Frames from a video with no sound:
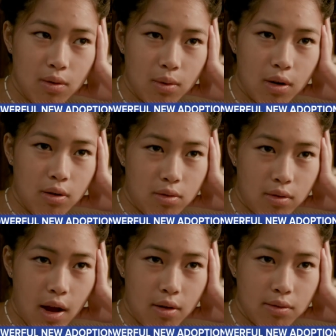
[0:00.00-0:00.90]
Whoa,
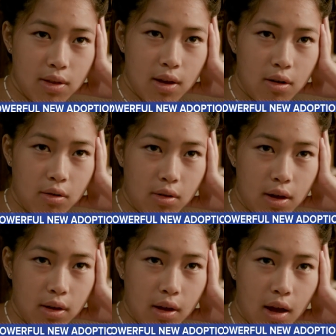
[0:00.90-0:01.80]
they're out there,
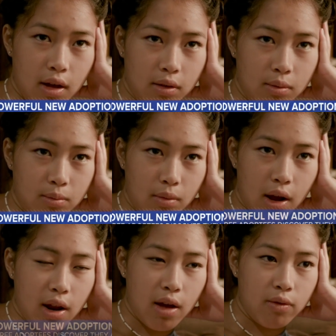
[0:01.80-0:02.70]
like I
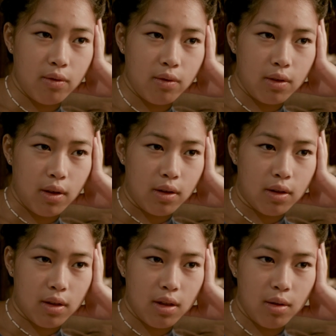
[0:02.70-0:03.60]
might have
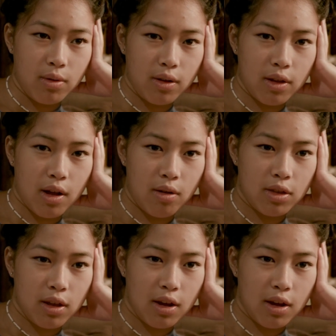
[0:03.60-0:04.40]
like siblings out